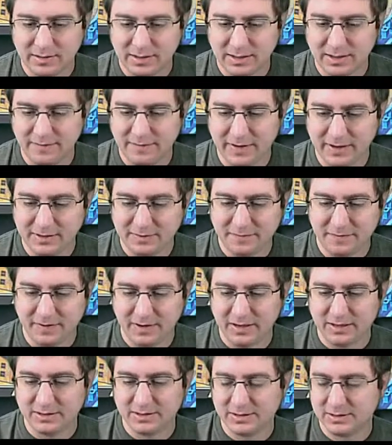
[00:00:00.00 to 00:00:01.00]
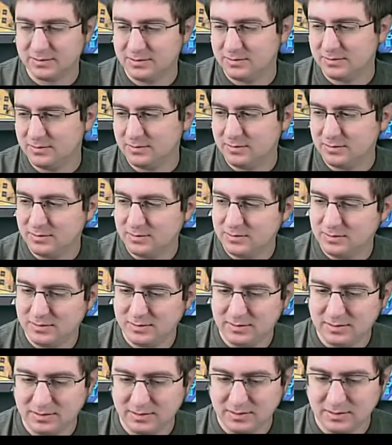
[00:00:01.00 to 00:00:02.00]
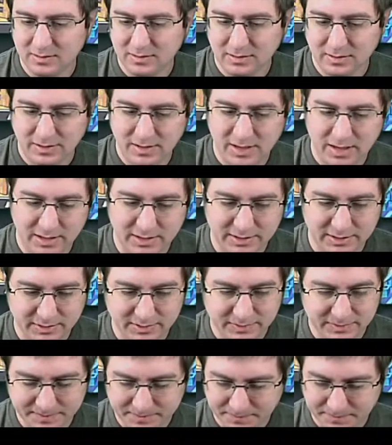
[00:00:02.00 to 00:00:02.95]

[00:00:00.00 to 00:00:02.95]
event phase. Yikes.